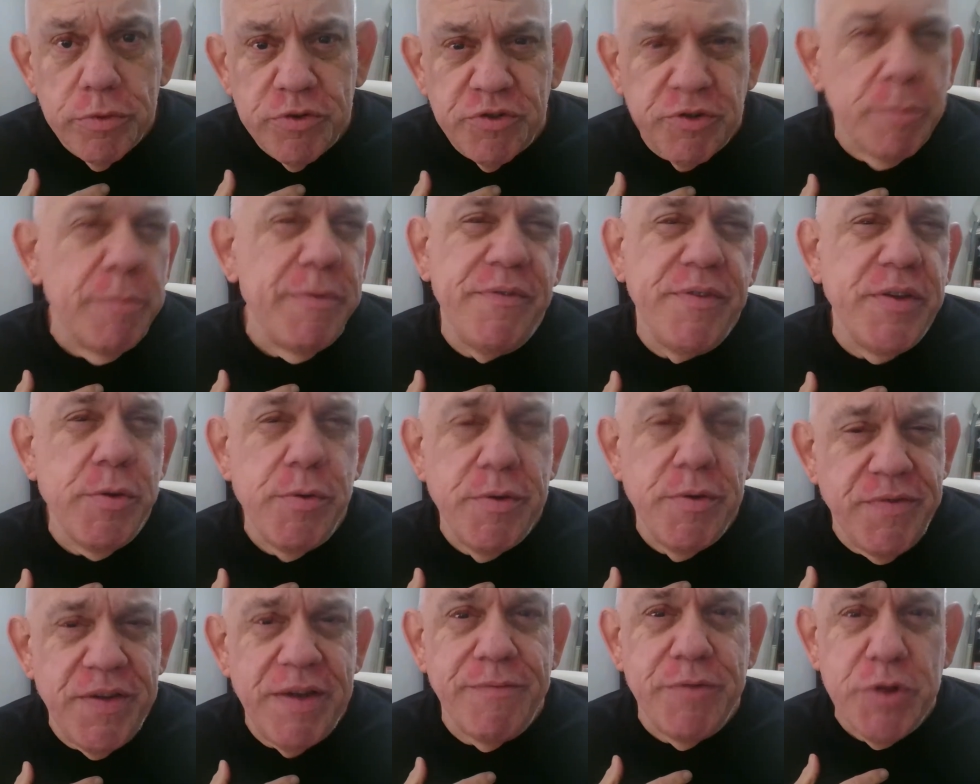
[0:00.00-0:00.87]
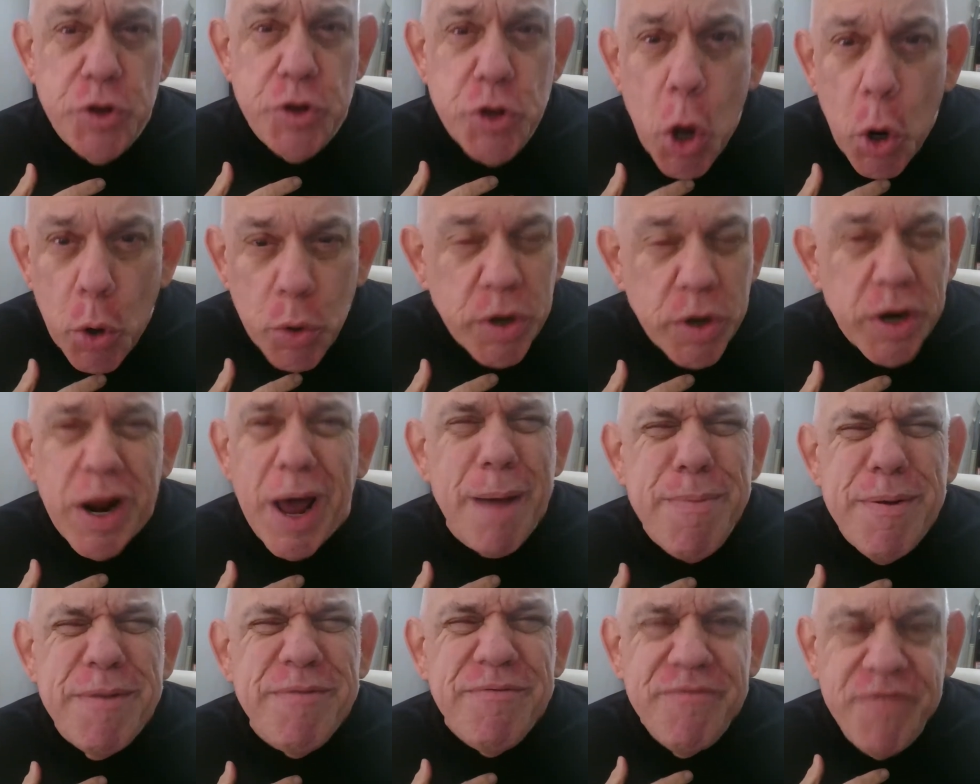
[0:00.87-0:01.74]
Some of you have even noted,
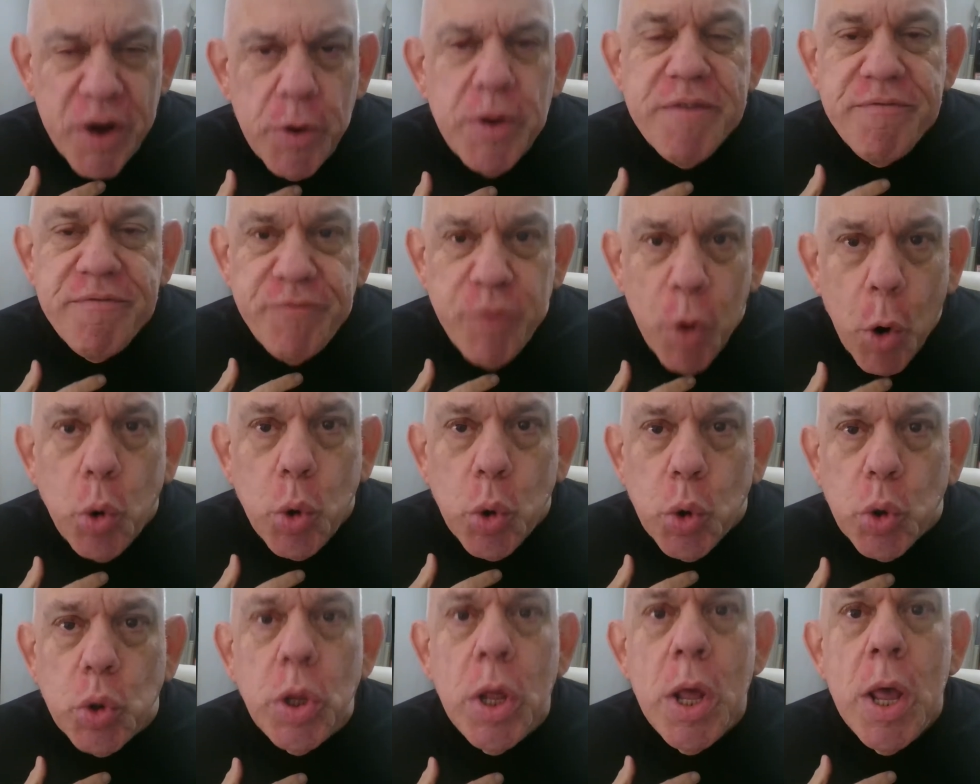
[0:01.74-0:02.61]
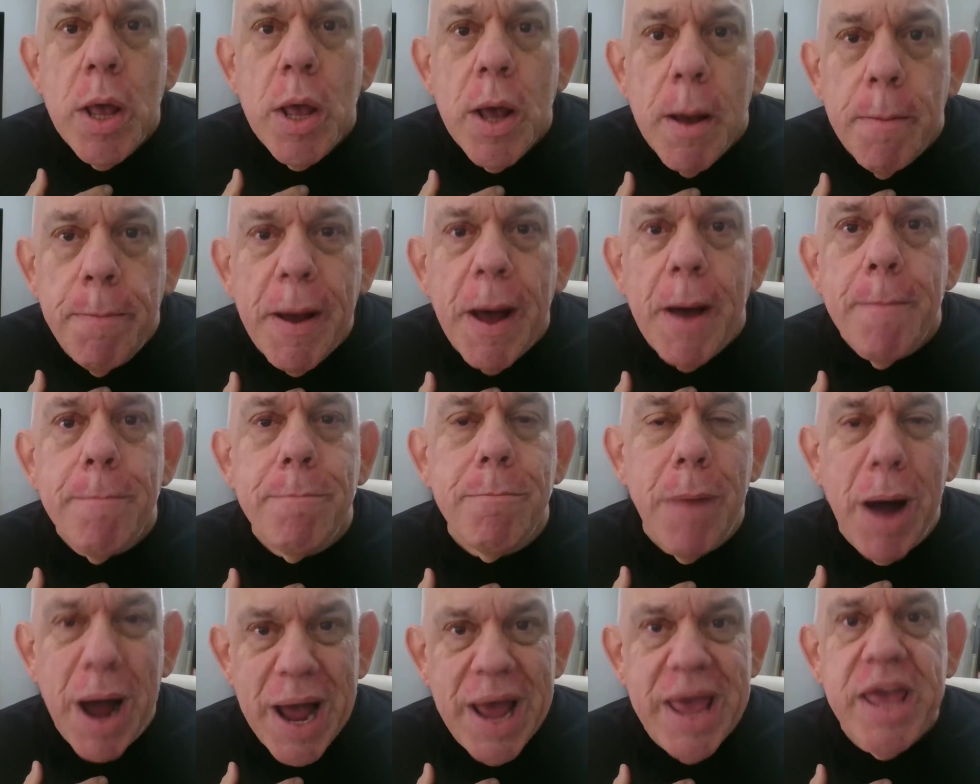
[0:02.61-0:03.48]
I've been very vocal about
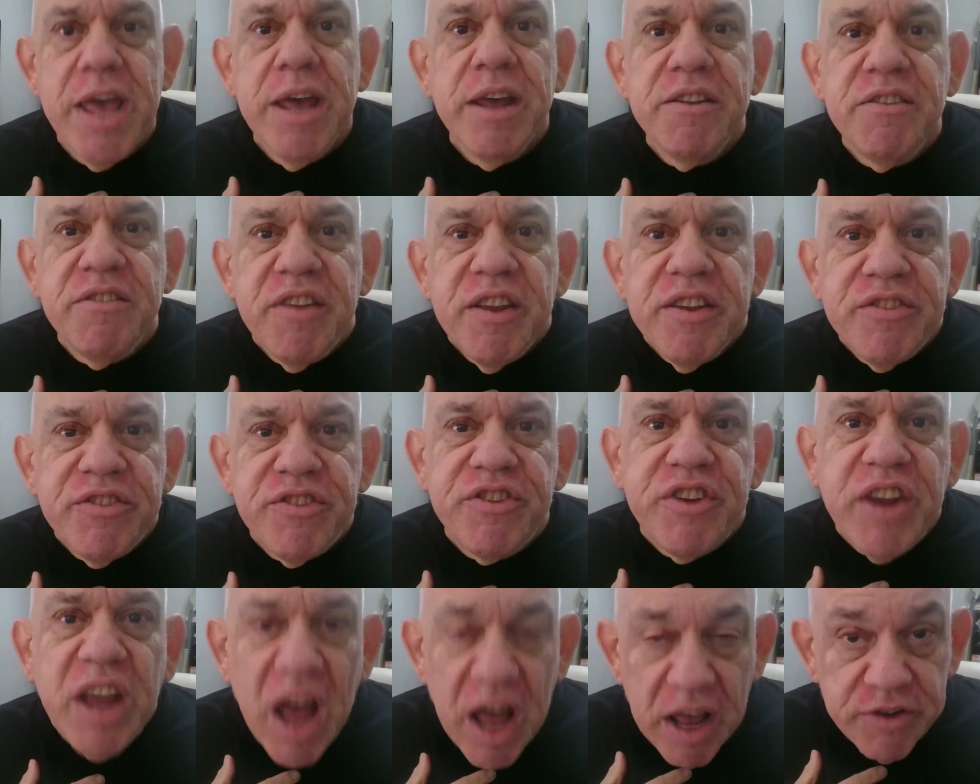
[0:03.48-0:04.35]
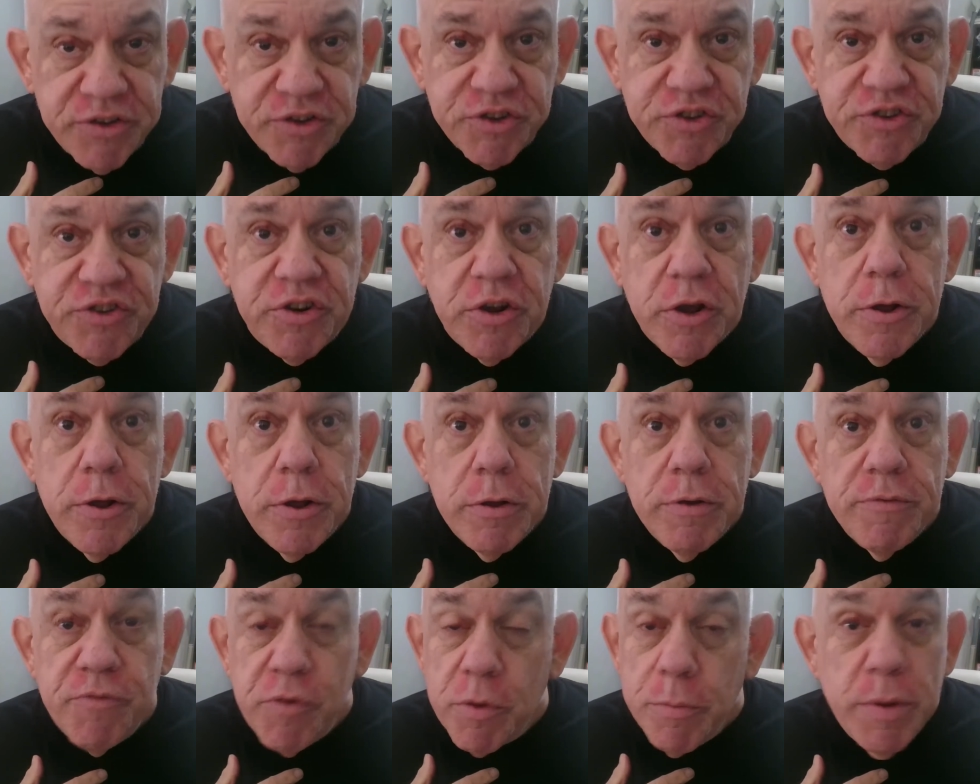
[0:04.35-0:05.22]
my disgust
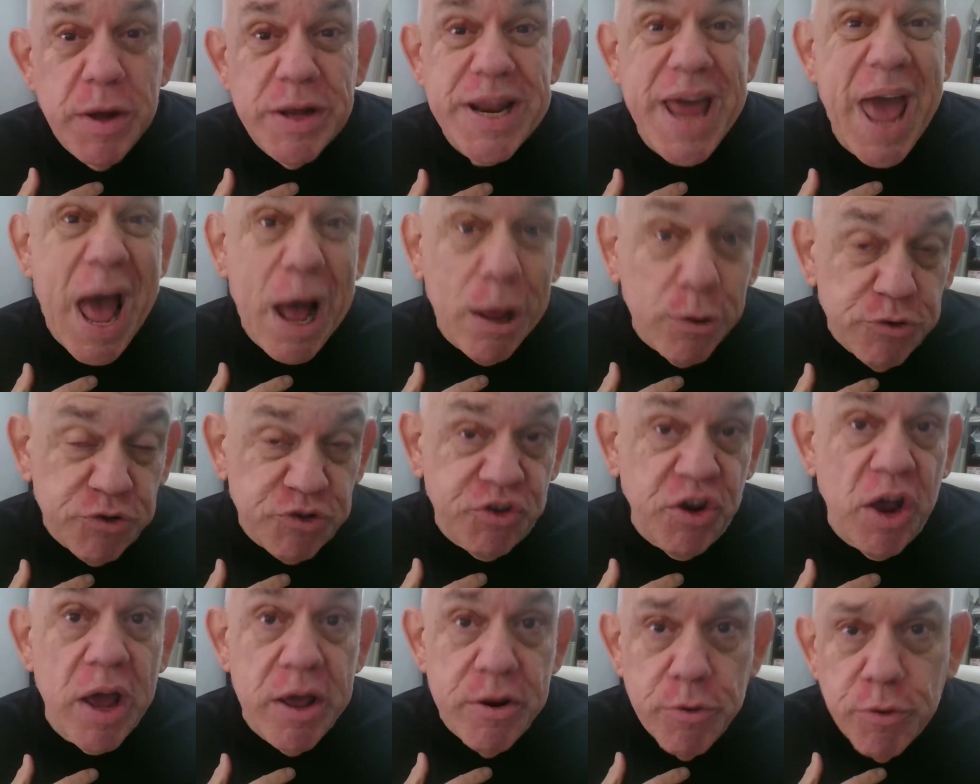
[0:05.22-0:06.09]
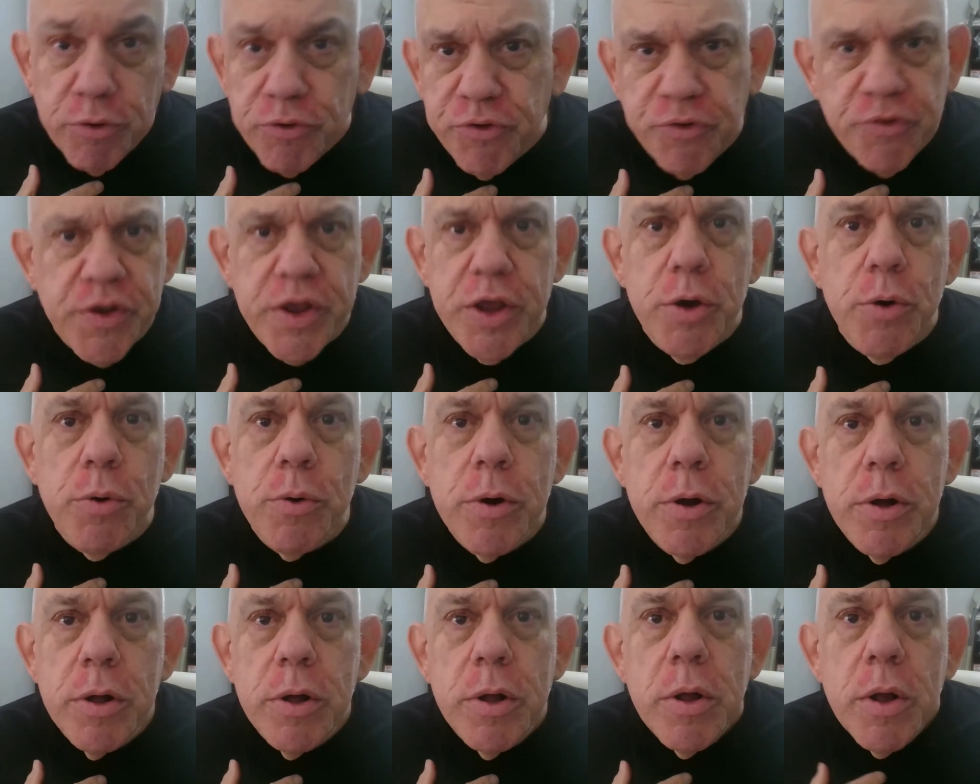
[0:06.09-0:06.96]
from an outsider's view
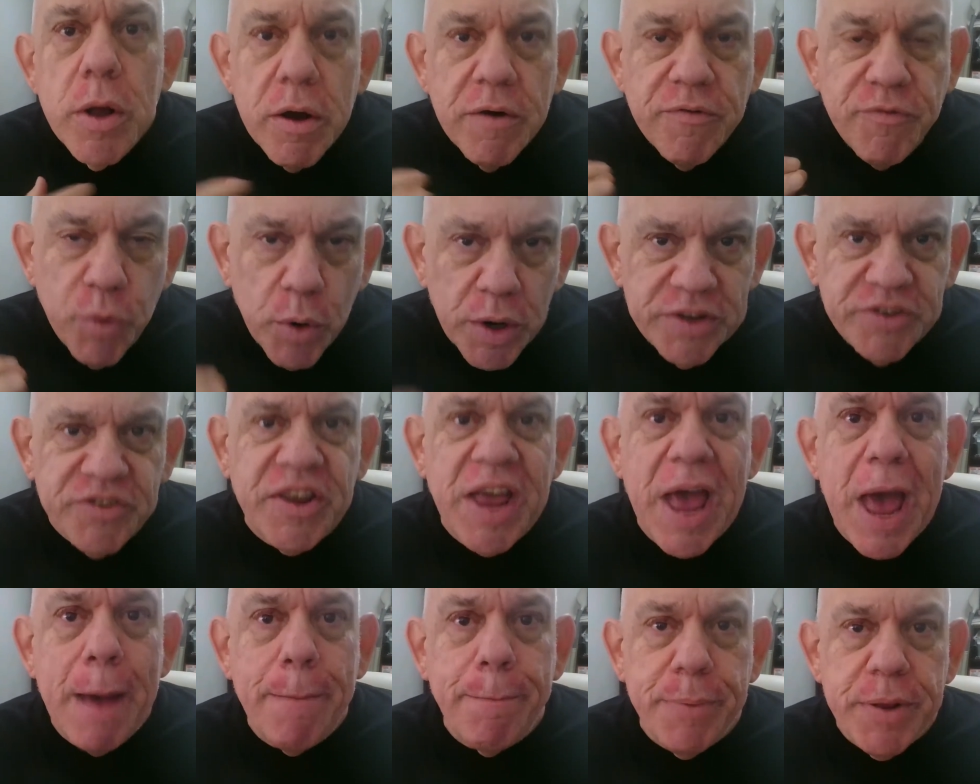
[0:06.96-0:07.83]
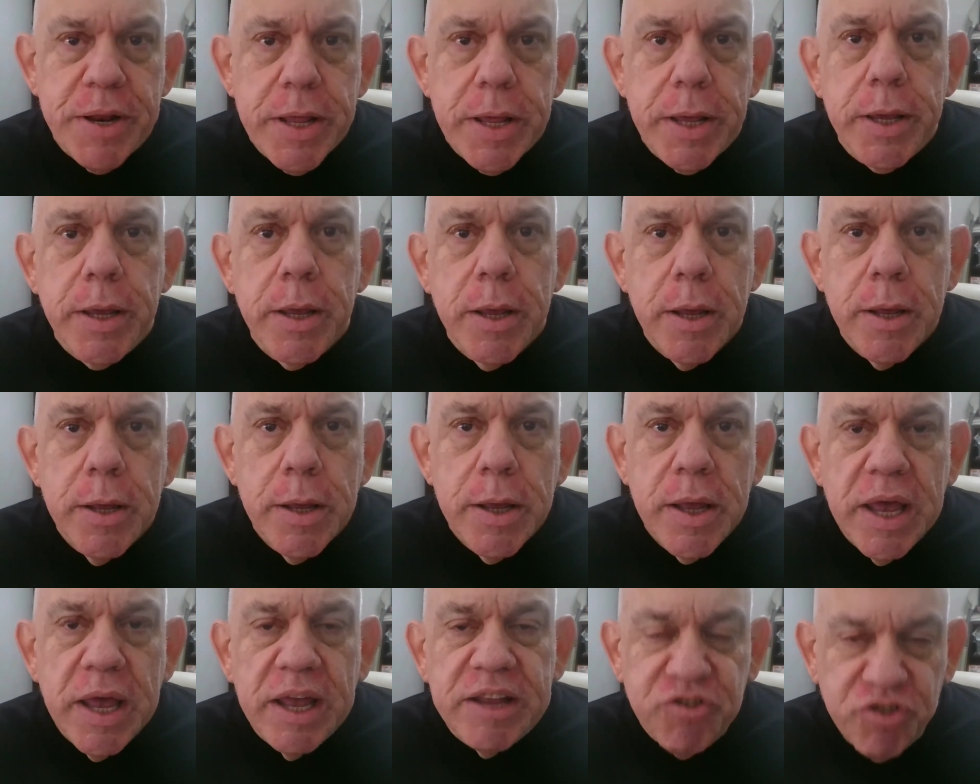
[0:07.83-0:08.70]
of what's happening
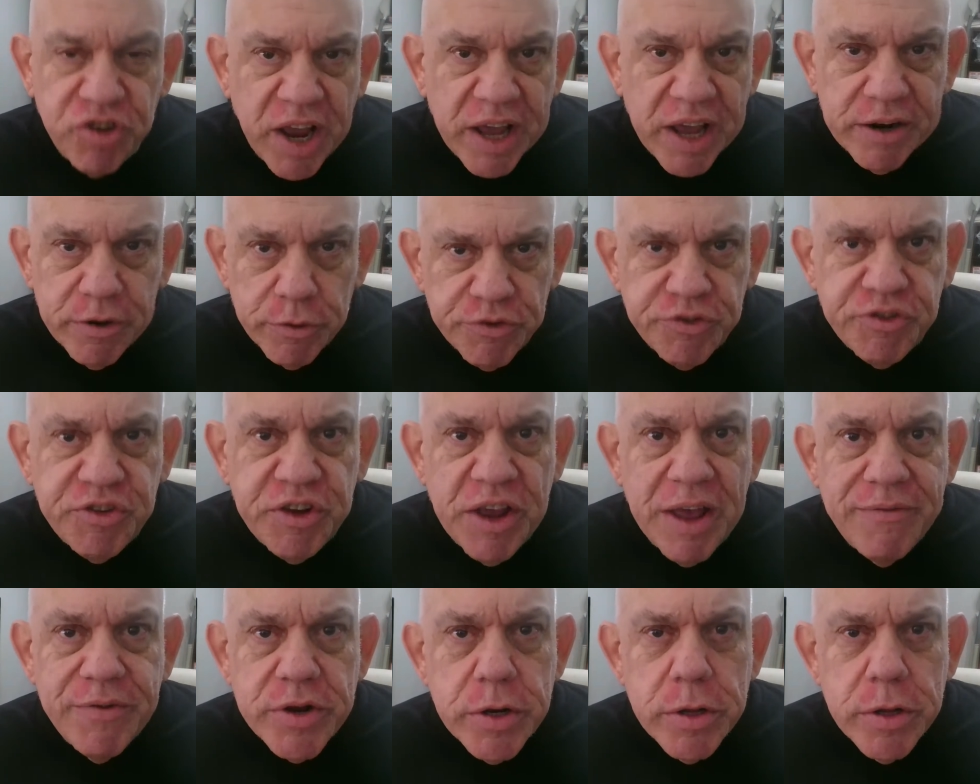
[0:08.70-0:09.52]
at Channel 7.